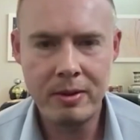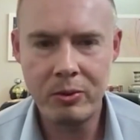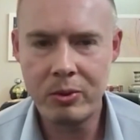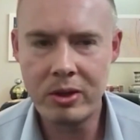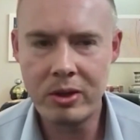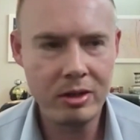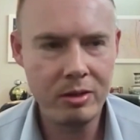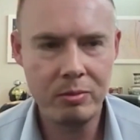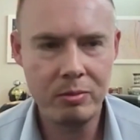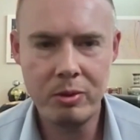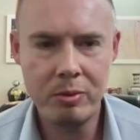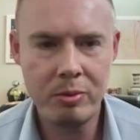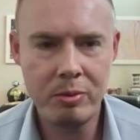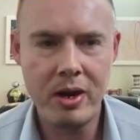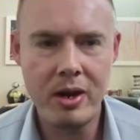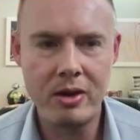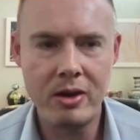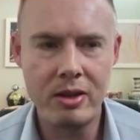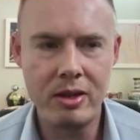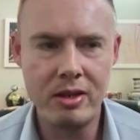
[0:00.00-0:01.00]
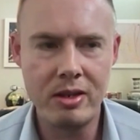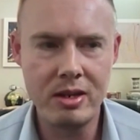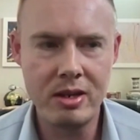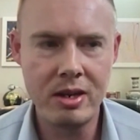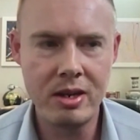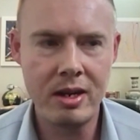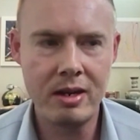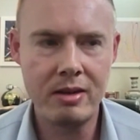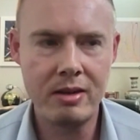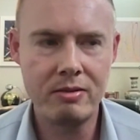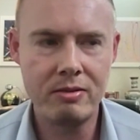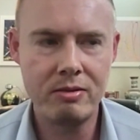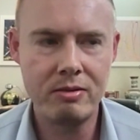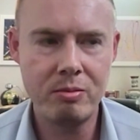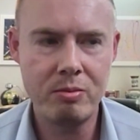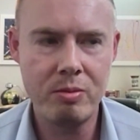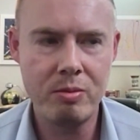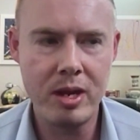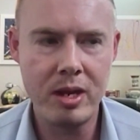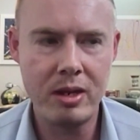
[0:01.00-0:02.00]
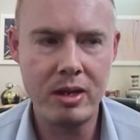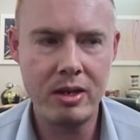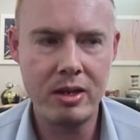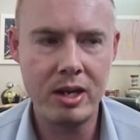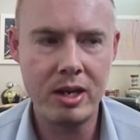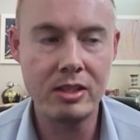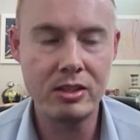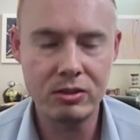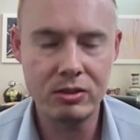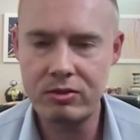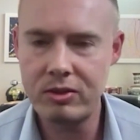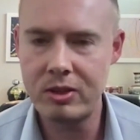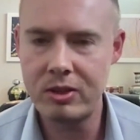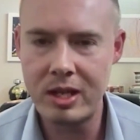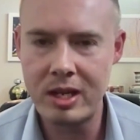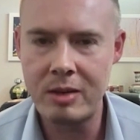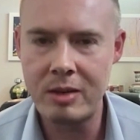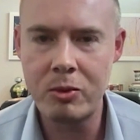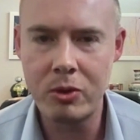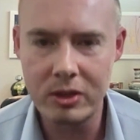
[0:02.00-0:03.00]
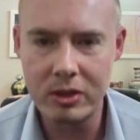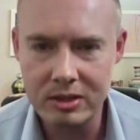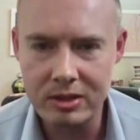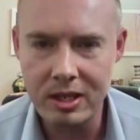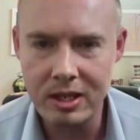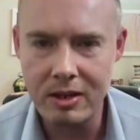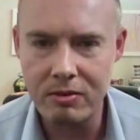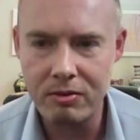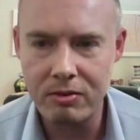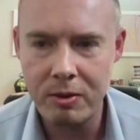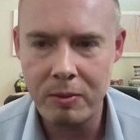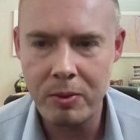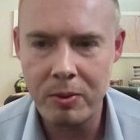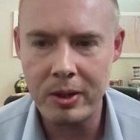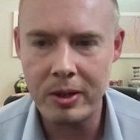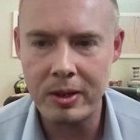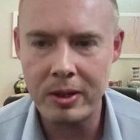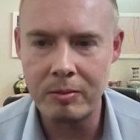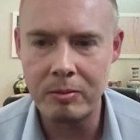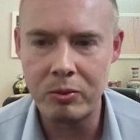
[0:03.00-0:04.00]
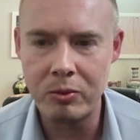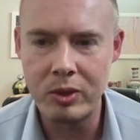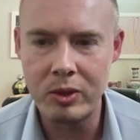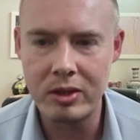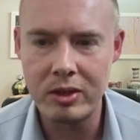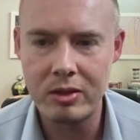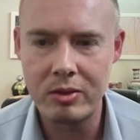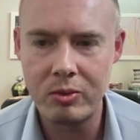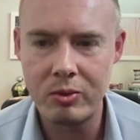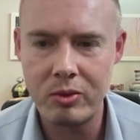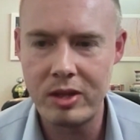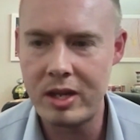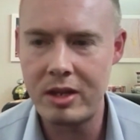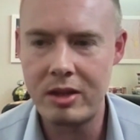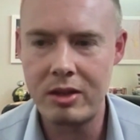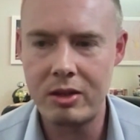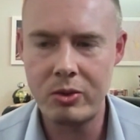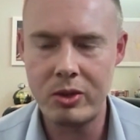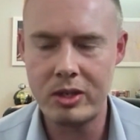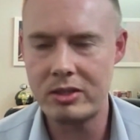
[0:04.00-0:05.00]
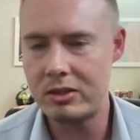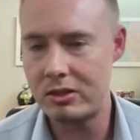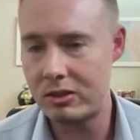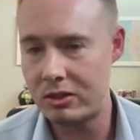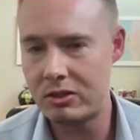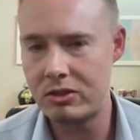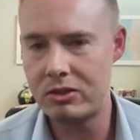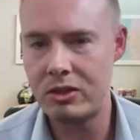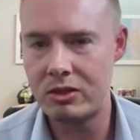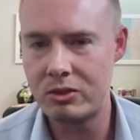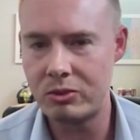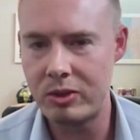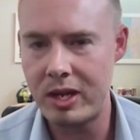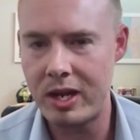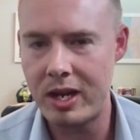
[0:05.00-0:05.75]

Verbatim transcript: They weren't prepared. They did not make us feel any more safe um, with with any of the questions and concerns we